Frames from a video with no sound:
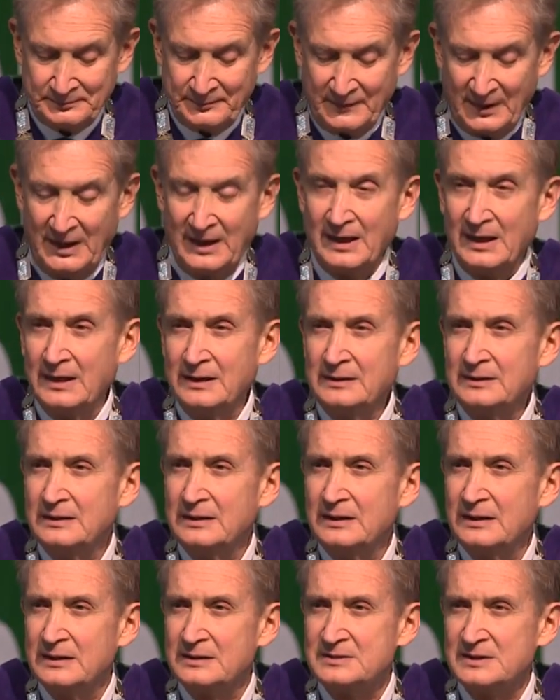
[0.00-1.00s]
and
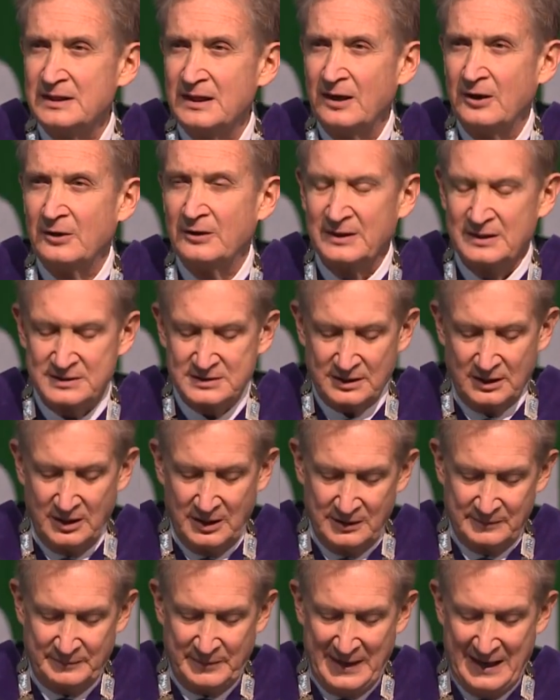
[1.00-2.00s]
it's an era that's
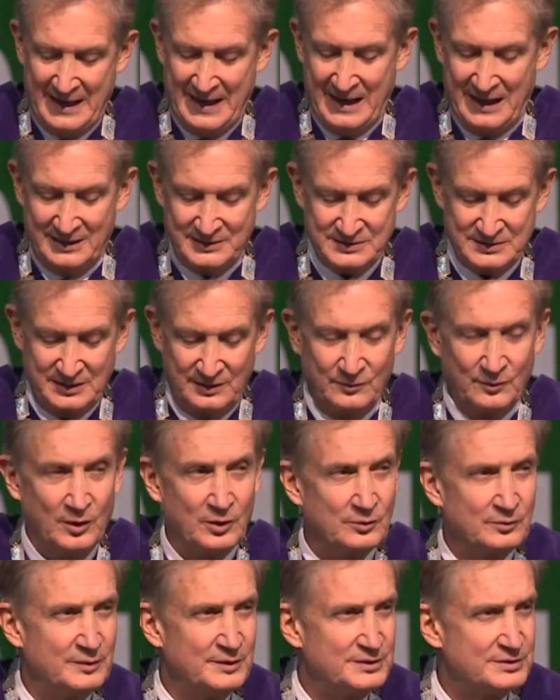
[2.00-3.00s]
long past and
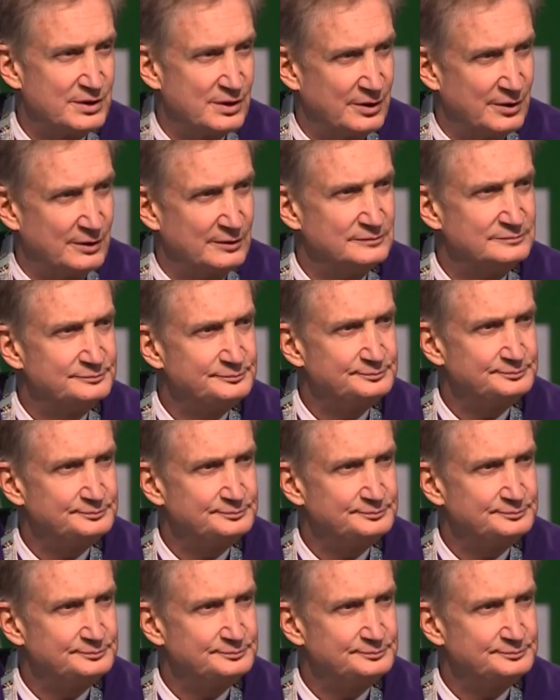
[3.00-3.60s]
won't return.